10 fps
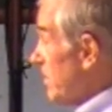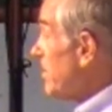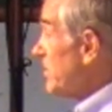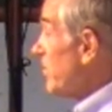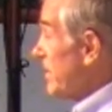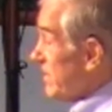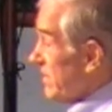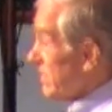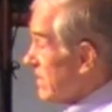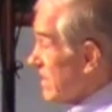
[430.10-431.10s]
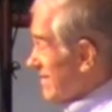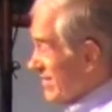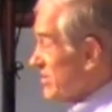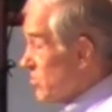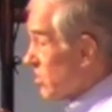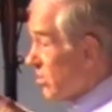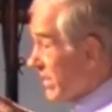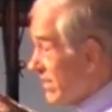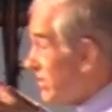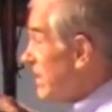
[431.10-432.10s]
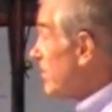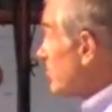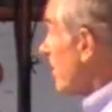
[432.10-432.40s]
not only do I think the so-called illegal